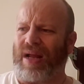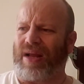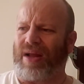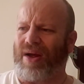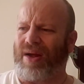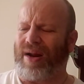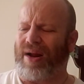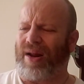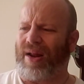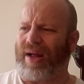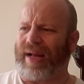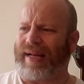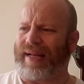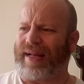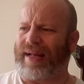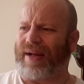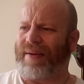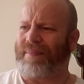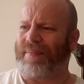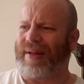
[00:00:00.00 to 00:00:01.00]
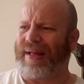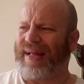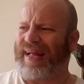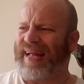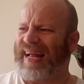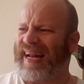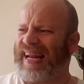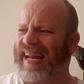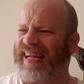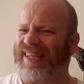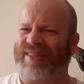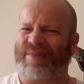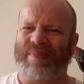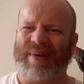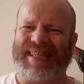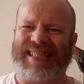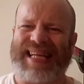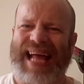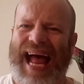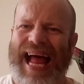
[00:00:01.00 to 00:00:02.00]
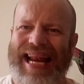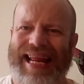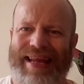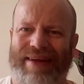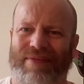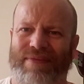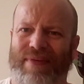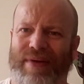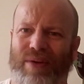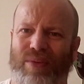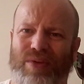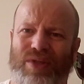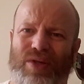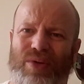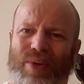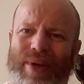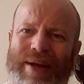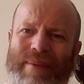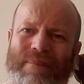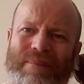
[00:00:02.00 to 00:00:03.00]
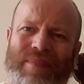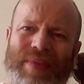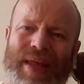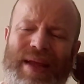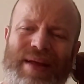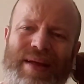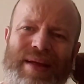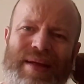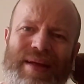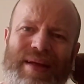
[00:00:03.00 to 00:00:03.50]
of like less metallic feel to it.